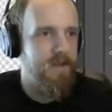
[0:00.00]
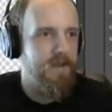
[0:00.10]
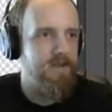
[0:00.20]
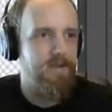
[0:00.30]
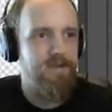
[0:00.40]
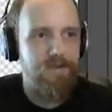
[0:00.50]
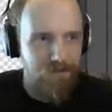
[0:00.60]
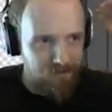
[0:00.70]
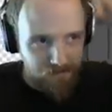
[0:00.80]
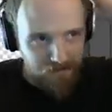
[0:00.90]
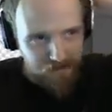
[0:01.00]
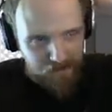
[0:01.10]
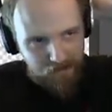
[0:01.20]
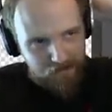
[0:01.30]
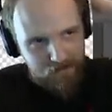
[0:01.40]
So as you can see
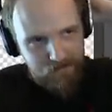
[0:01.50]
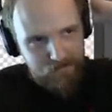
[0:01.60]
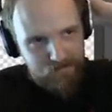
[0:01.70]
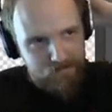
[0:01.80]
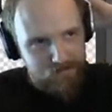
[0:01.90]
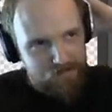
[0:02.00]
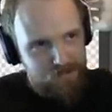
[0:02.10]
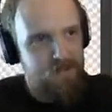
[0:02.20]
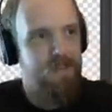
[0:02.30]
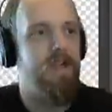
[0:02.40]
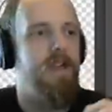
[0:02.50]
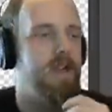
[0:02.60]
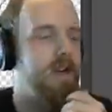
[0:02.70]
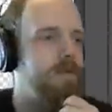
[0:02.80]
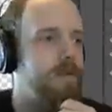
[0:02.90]
there, uh,
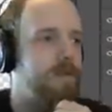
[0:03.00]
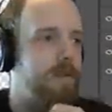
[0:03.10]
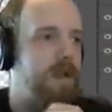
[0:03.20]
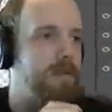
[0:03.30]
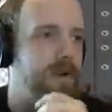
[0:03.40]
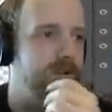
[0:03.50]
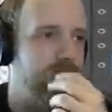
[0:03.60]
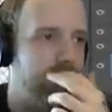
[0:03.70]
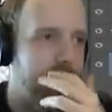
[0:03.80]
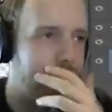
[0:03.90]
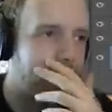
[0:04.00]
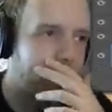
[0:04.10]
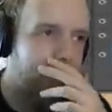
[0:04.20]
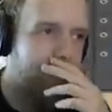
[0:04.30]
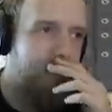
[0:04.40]
I've used the main brush
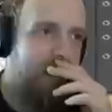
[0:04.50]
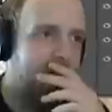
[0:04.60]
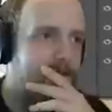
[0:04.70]
and then